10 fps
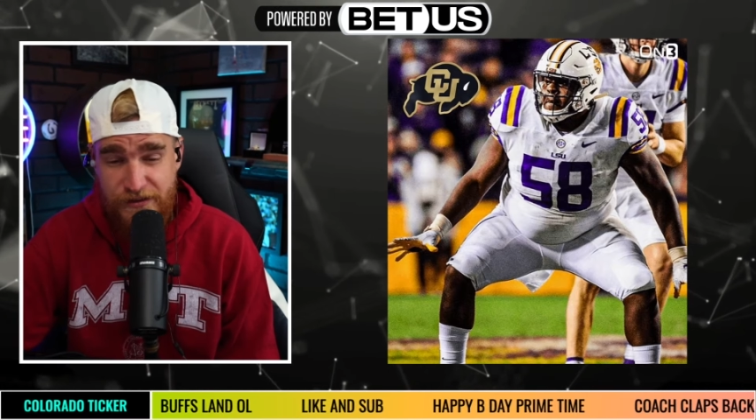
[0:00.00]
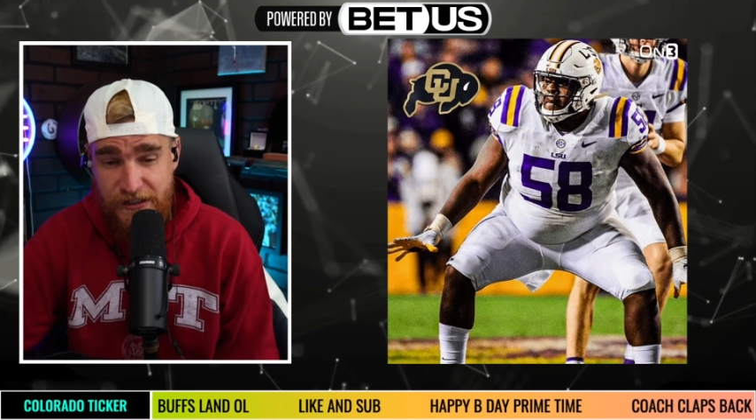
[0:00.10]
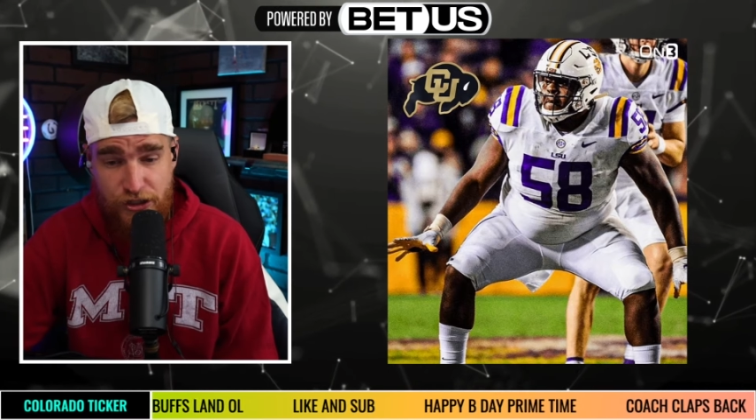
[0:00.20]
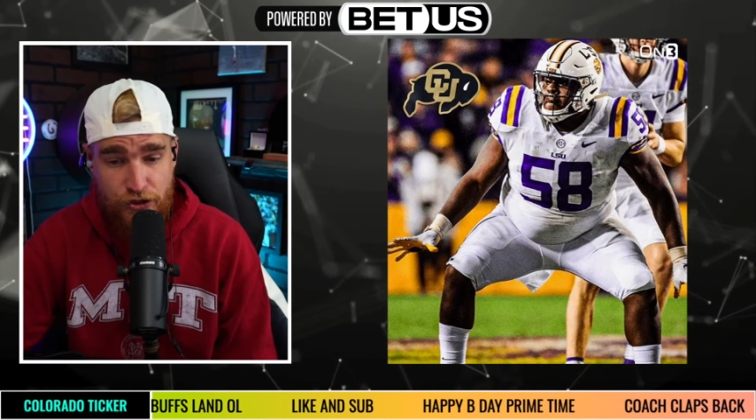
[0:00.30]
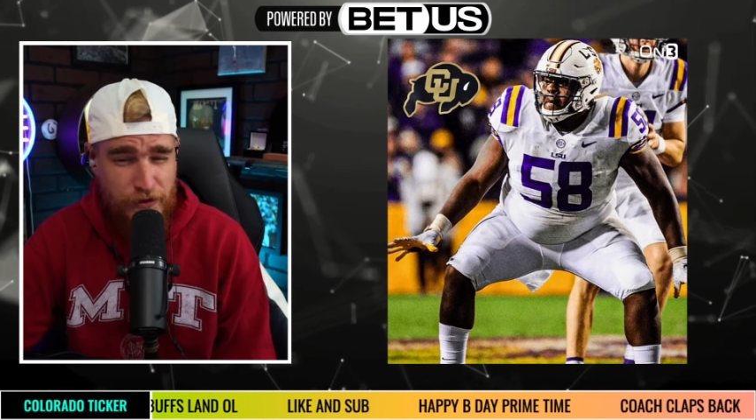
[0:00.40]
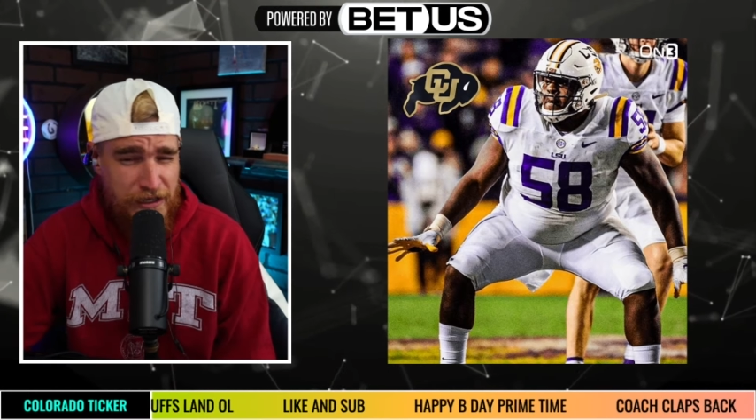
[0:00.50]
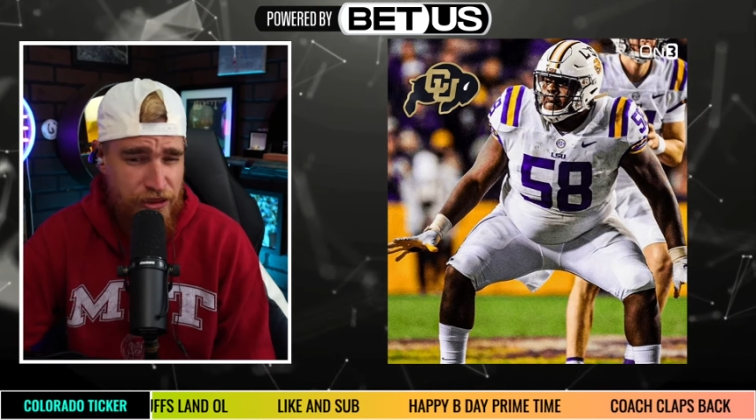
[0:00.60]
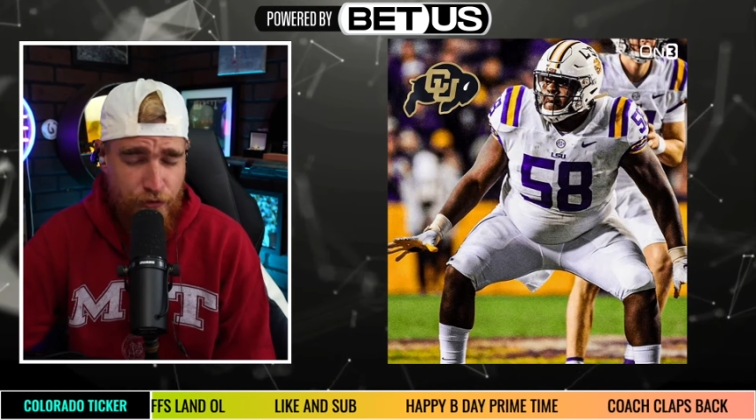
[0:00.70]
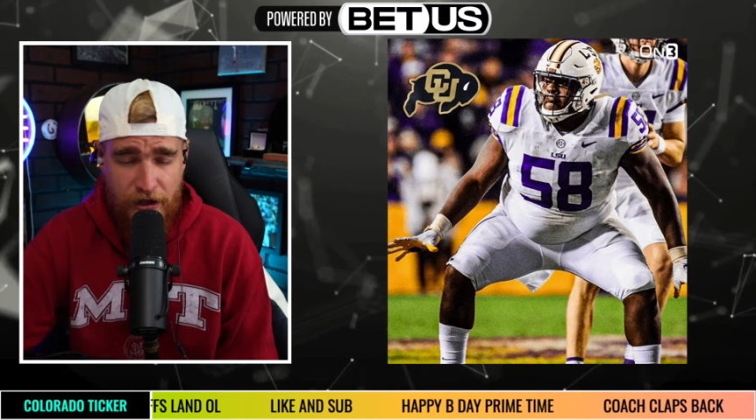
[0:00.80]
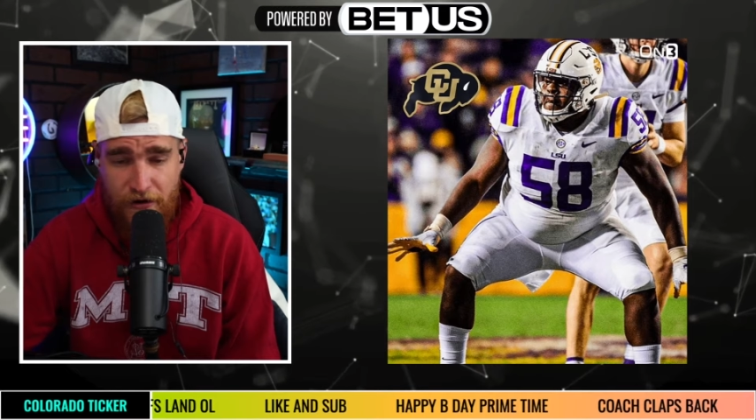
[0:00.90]
6'3",
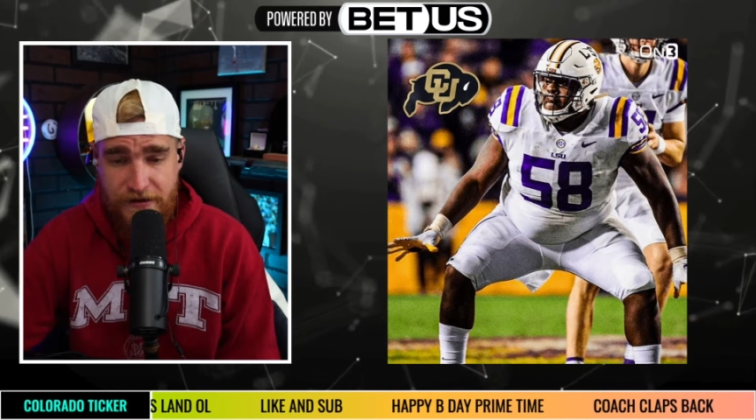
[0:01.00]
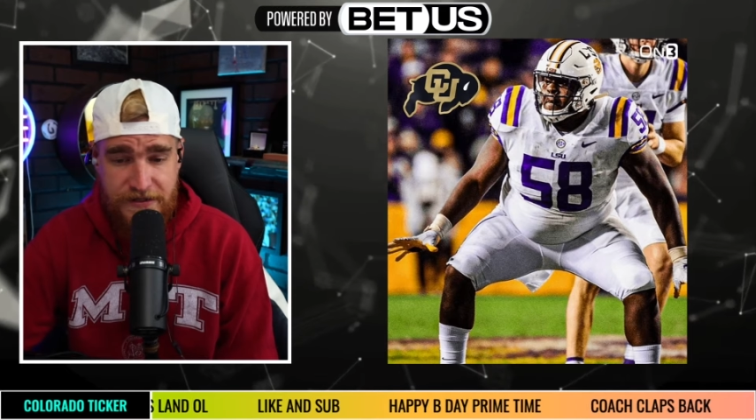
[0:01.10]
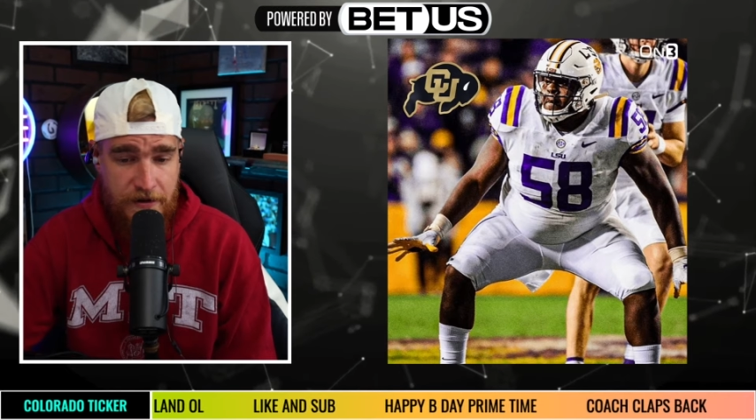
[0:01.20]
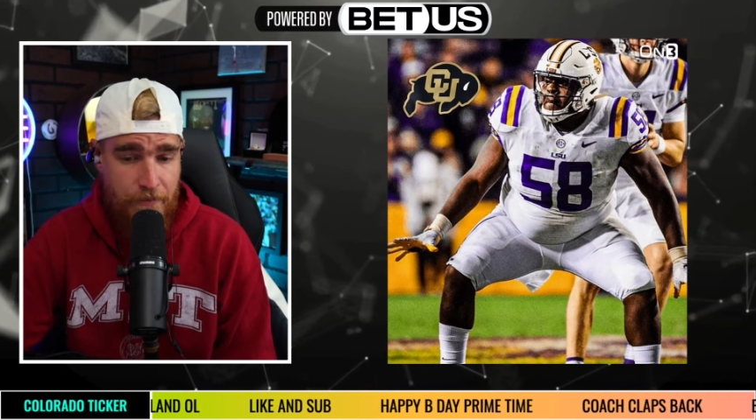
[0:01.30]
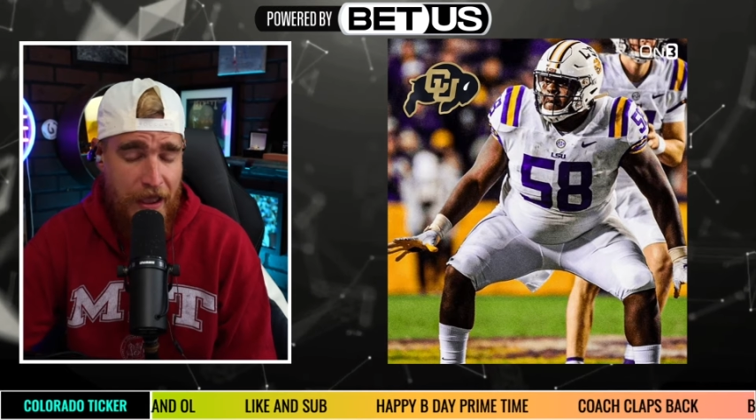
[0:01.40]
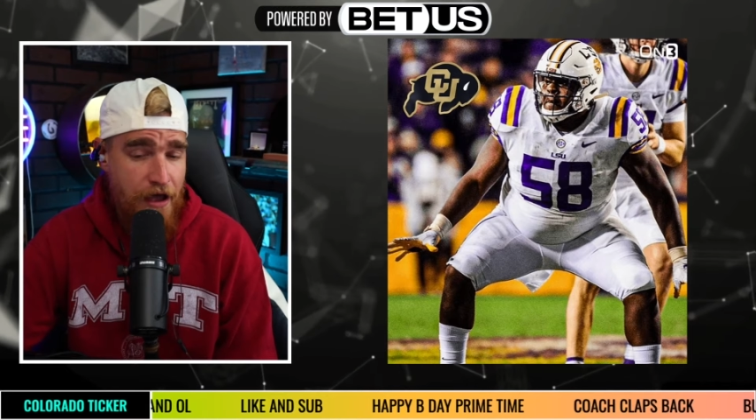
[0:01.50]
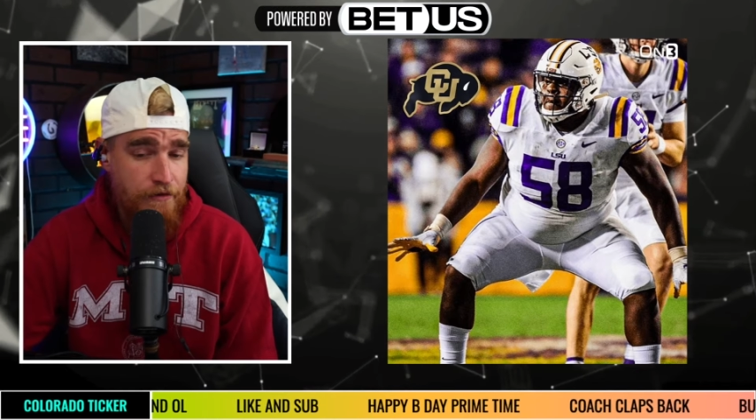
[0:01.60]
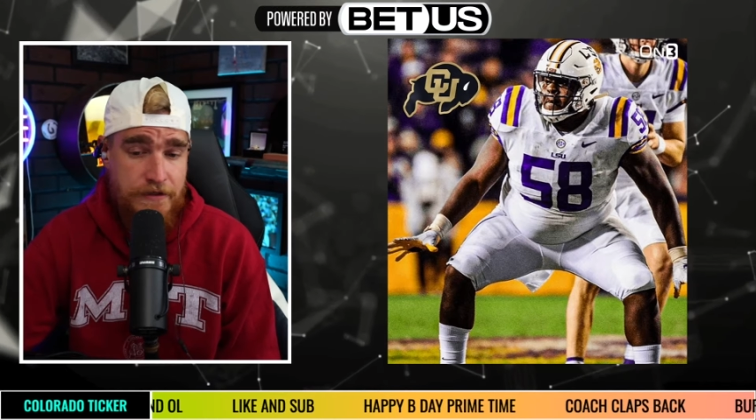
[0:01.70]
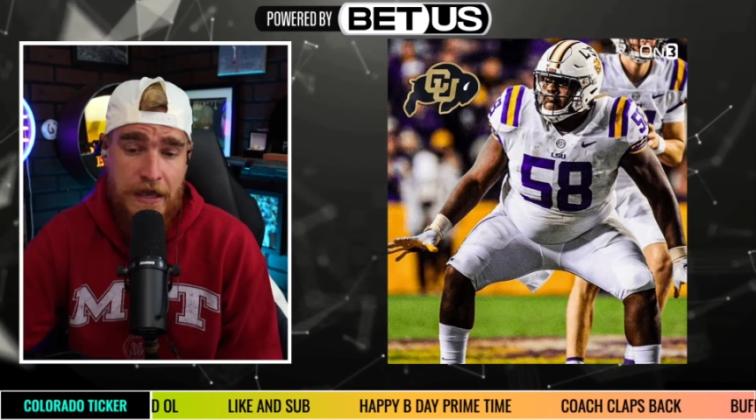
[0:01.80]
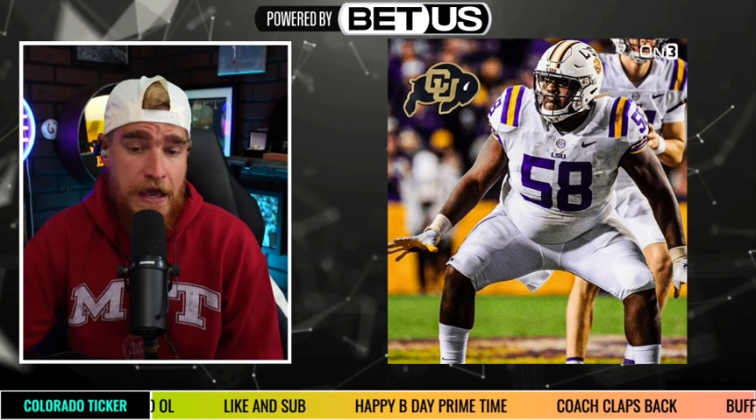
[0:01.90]
310
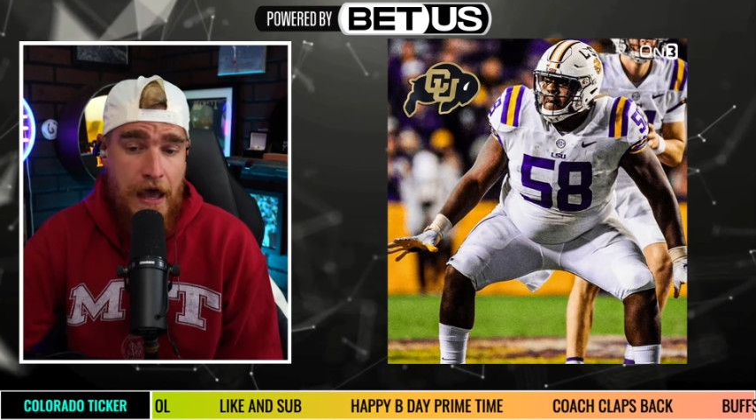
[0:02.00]
pounds.